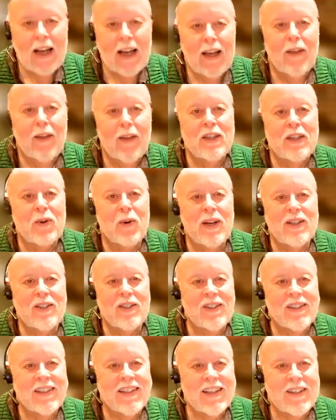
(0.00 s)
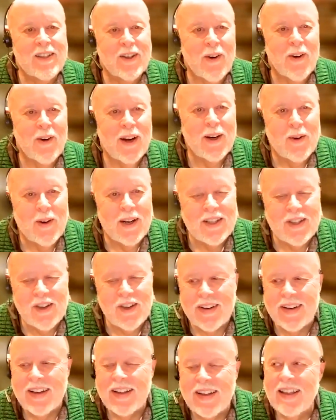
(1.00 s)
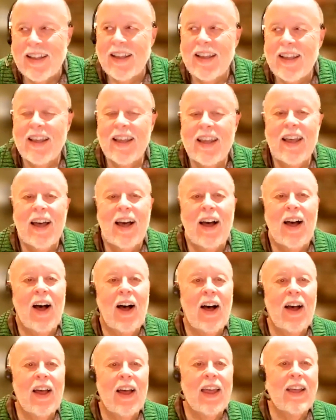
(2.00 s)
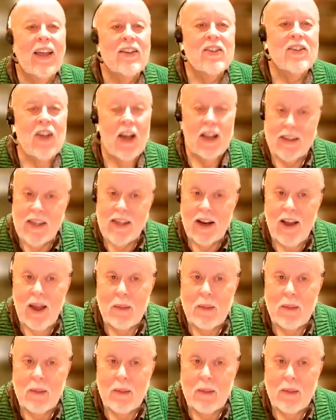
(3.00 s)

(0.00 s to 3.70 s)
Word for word: love these questions. That's a great question. Uh, it's not that